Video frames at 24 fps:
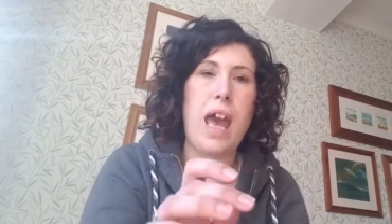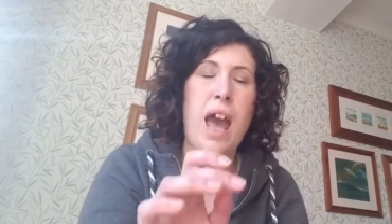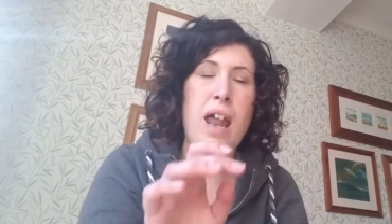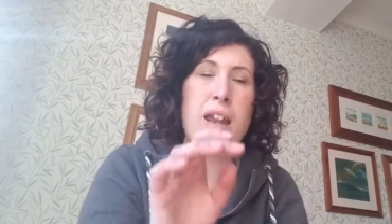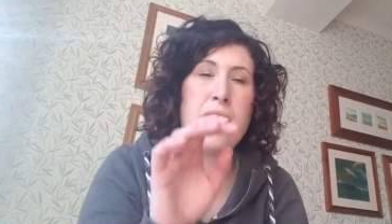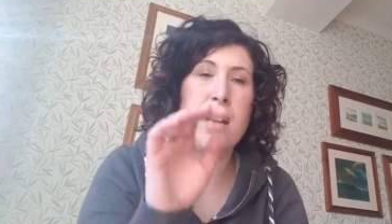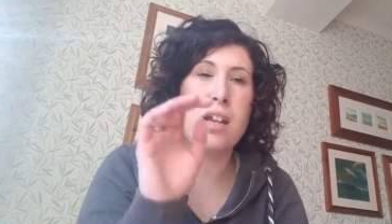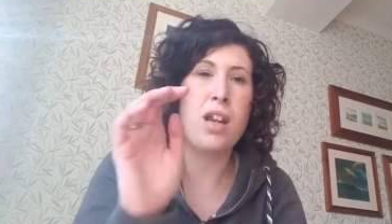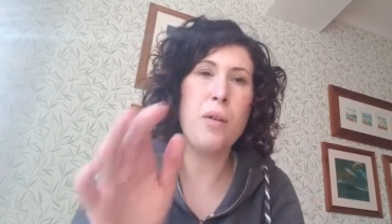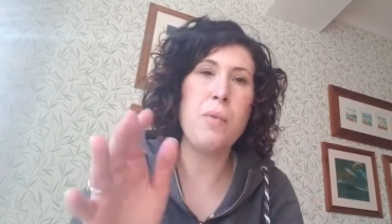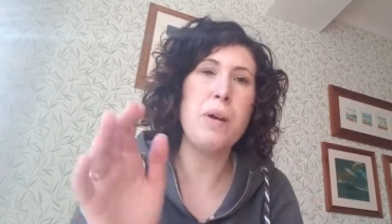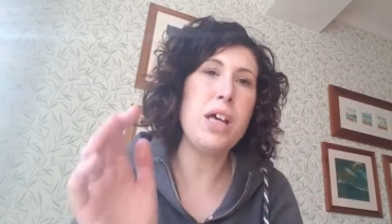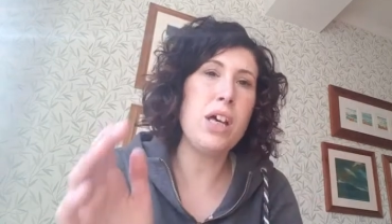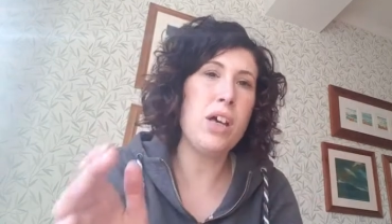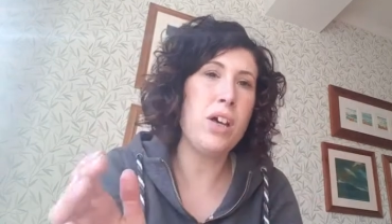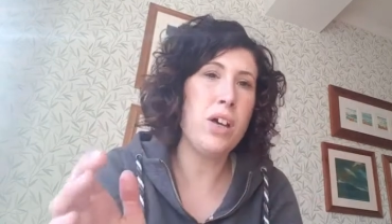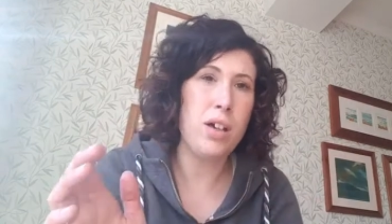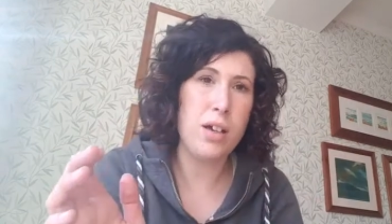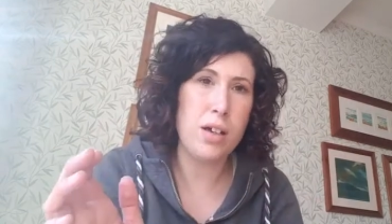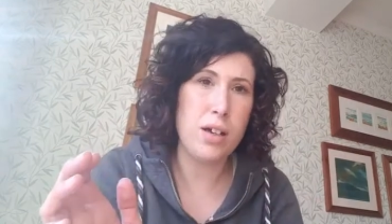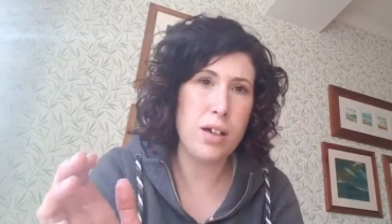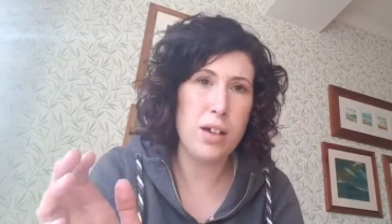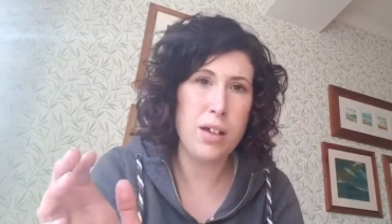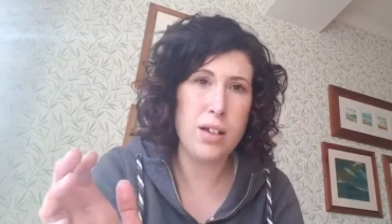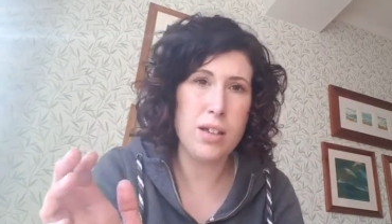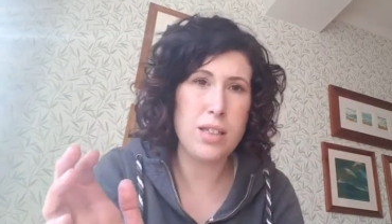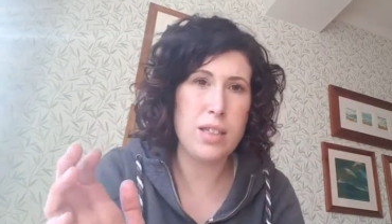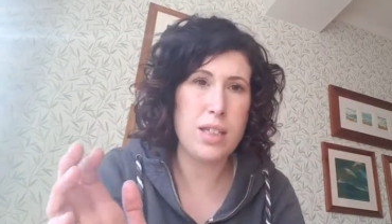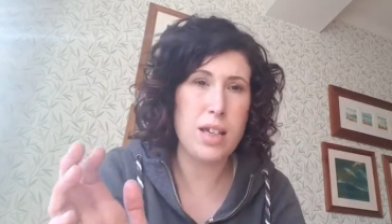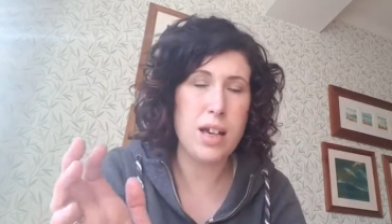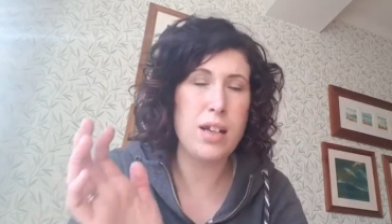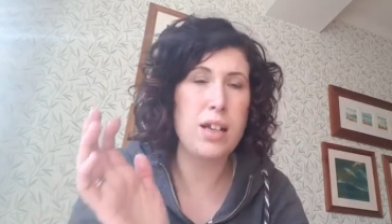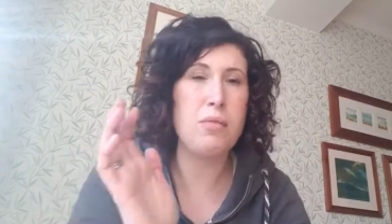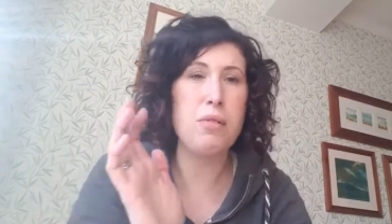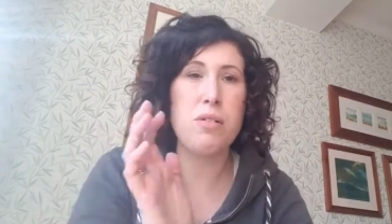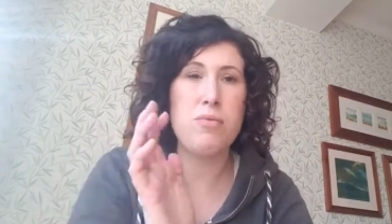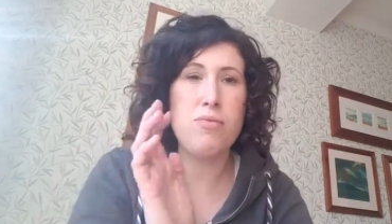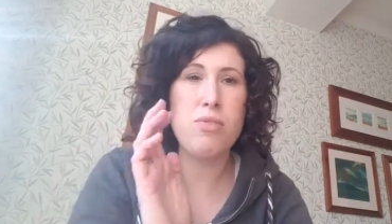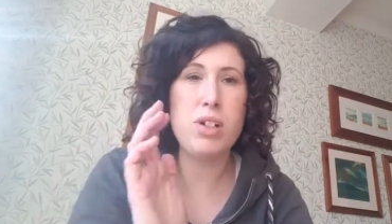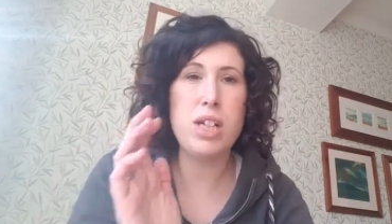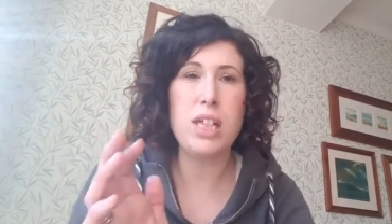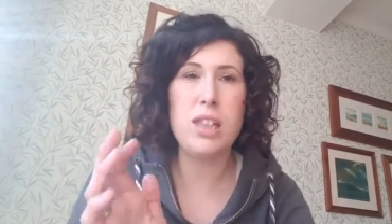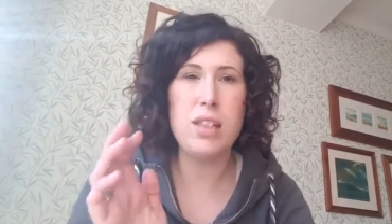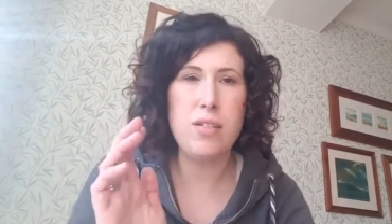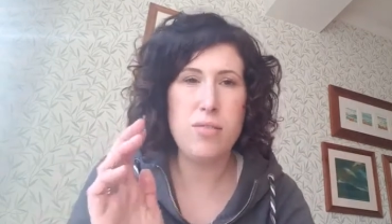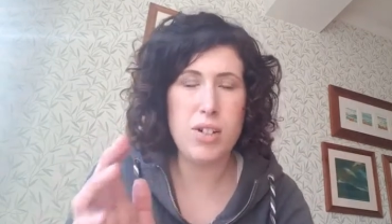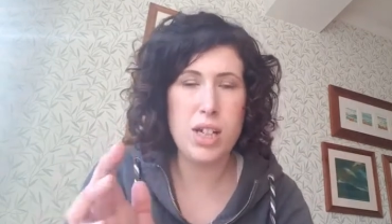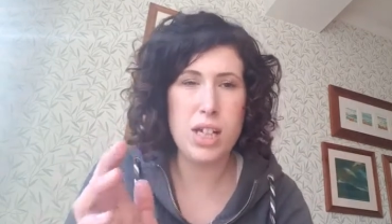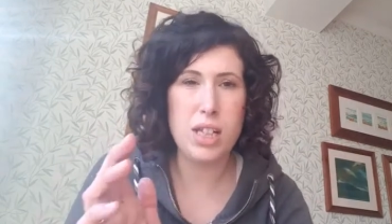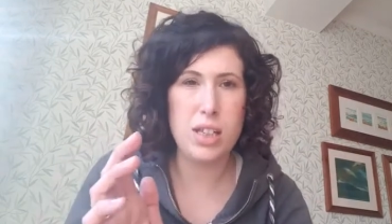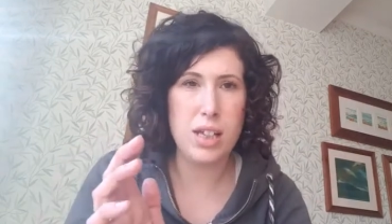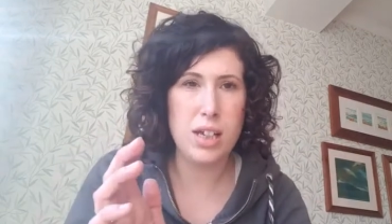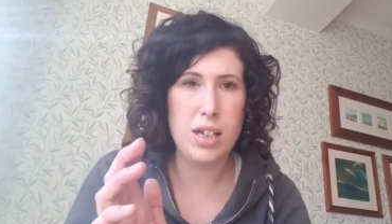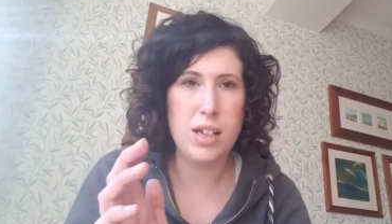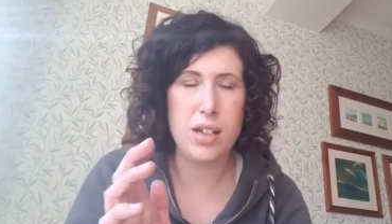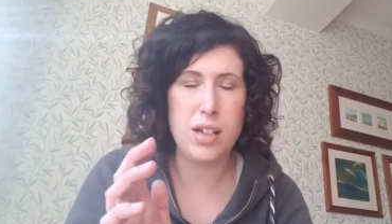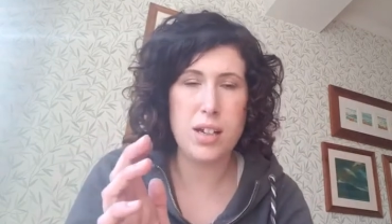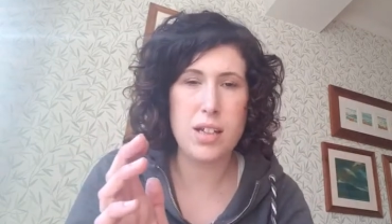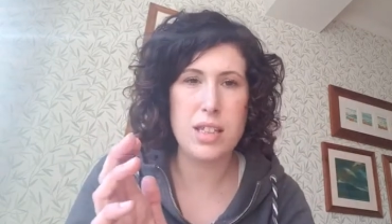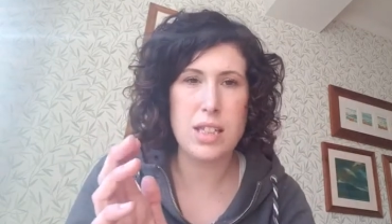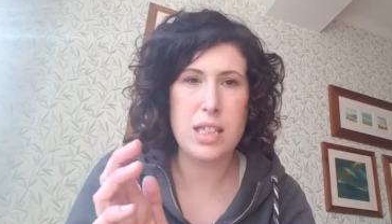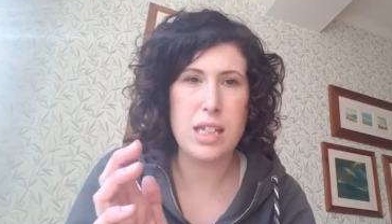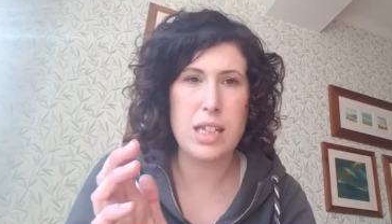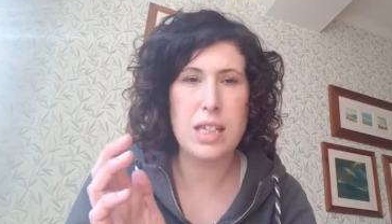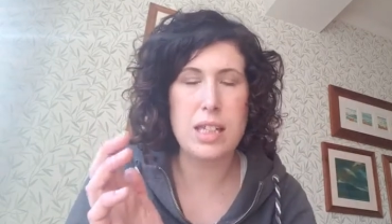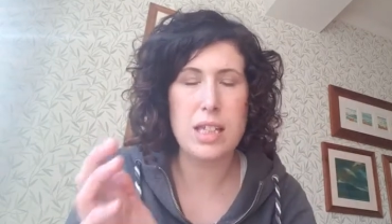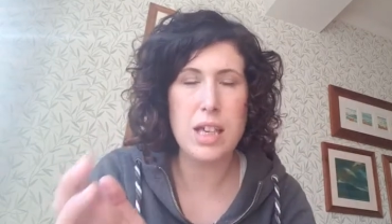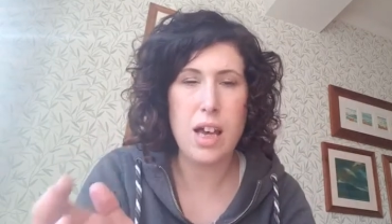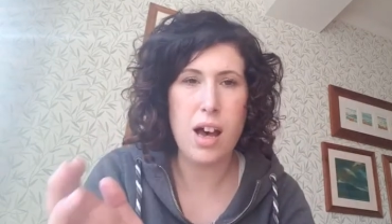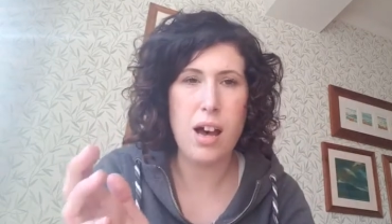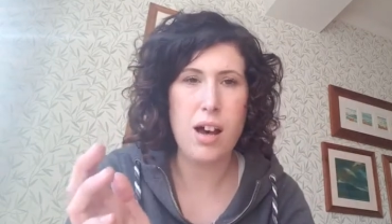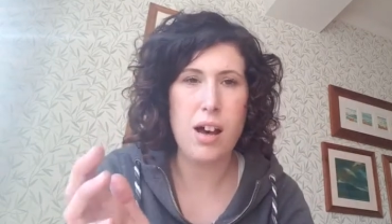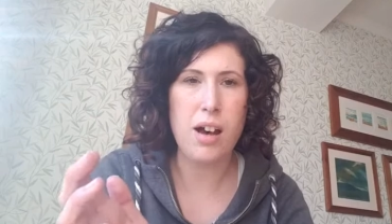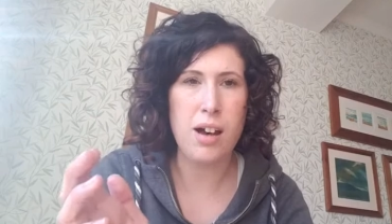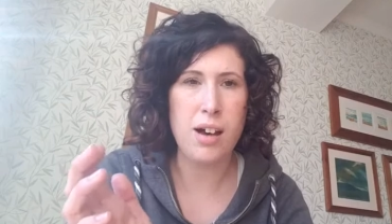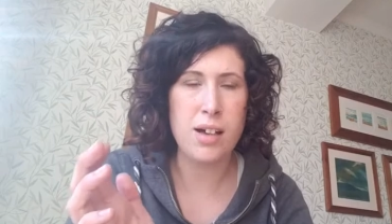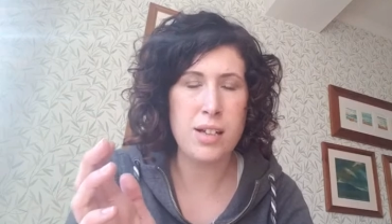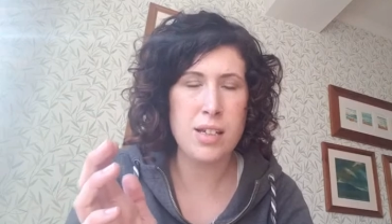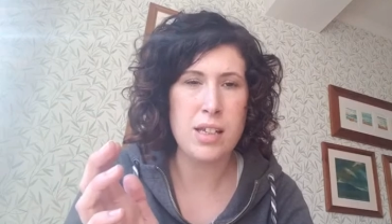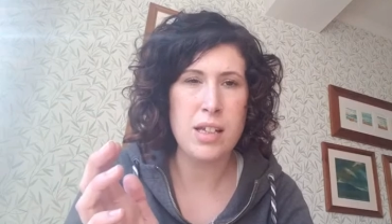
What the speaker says: And I know it hurts, I know it really, really hurts, and it's hard